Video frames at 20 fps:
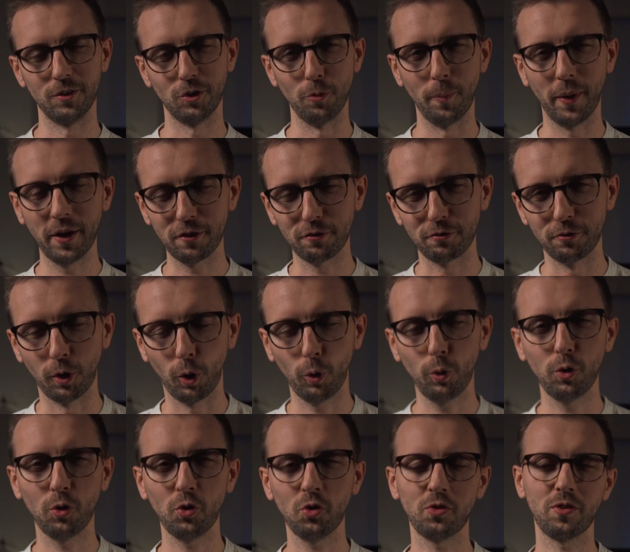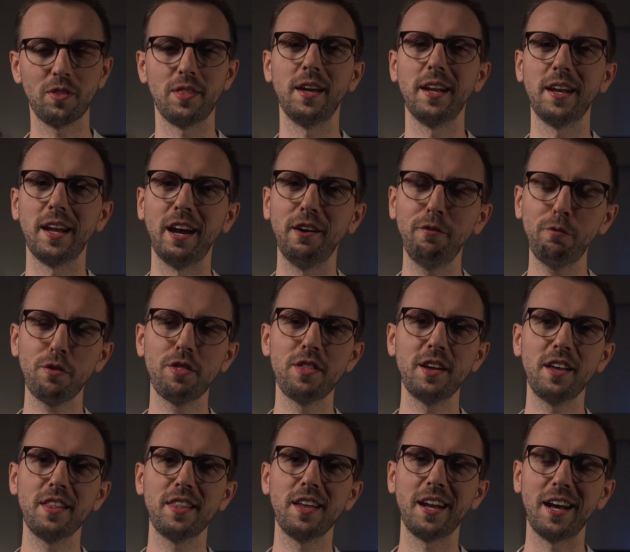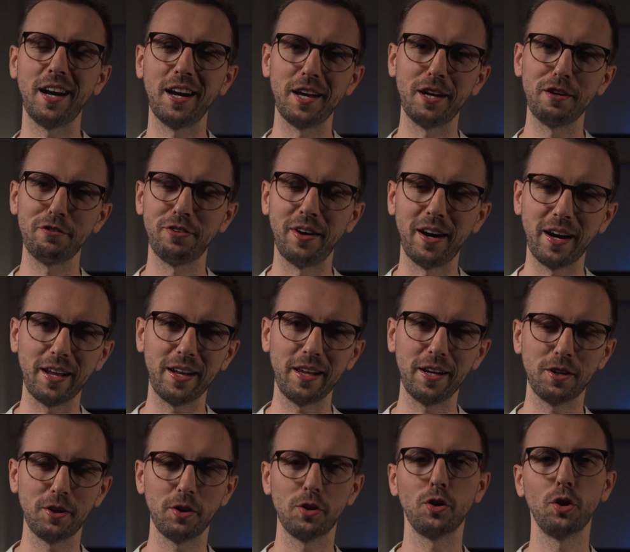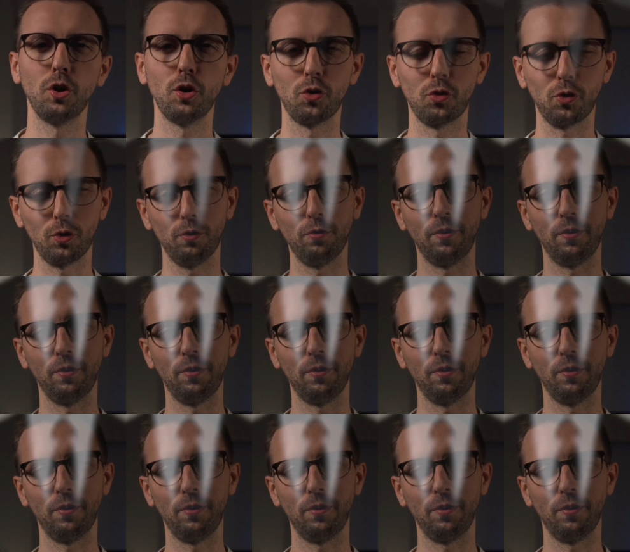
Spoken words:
you might have noticed that everything that I have highlighted so